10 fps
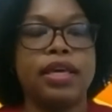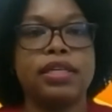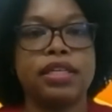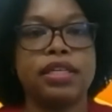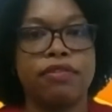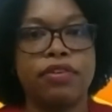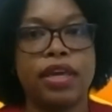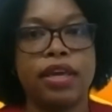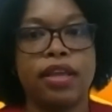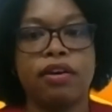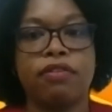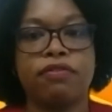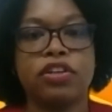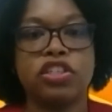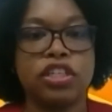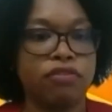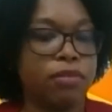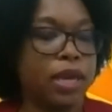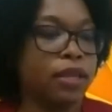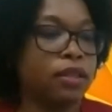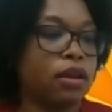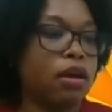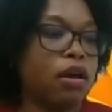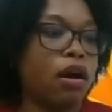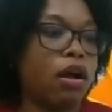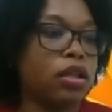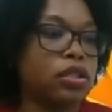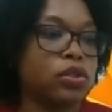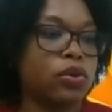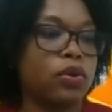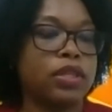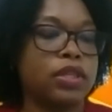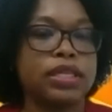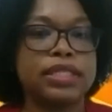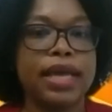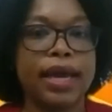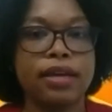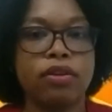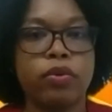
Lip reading: a certificate of achievement. Also, the second